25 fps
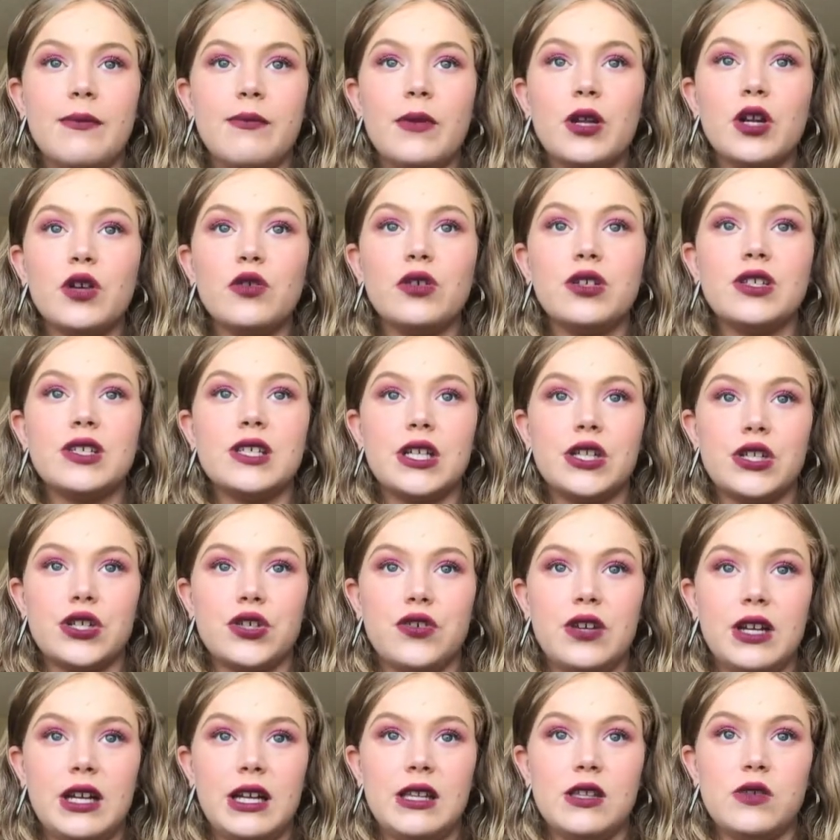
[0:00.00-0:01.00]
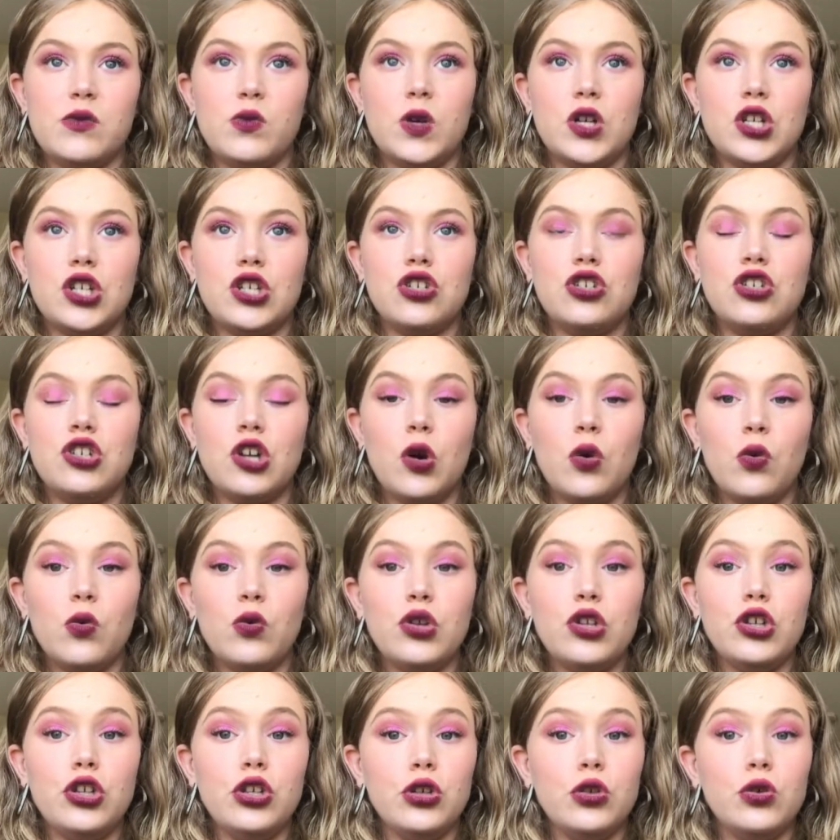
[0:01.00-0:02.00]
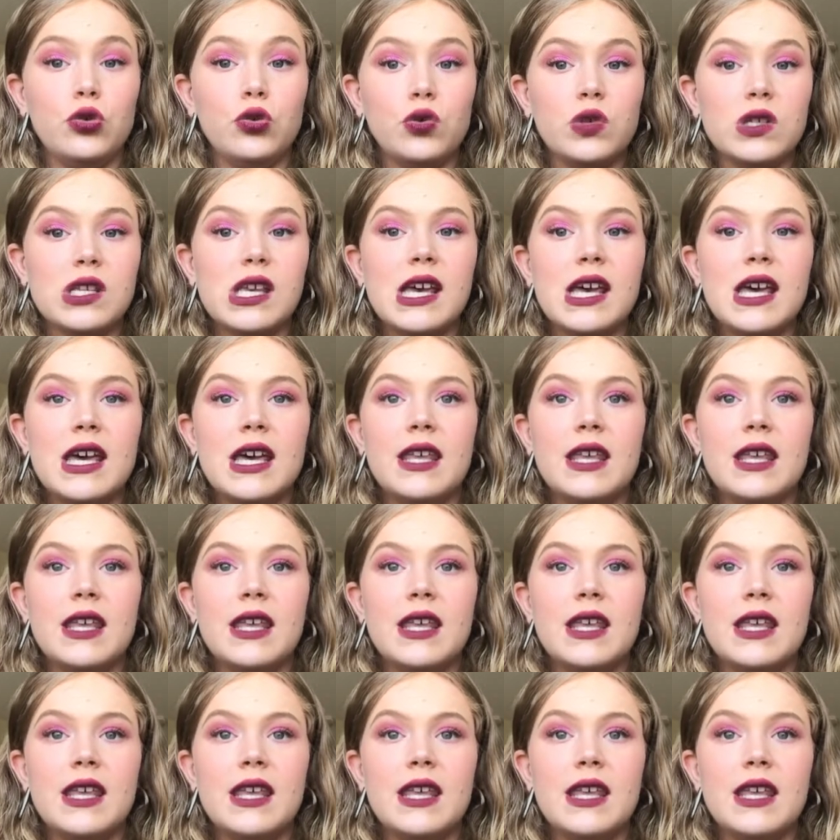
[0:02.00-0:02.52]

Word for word: mineral sunscreens, which don't use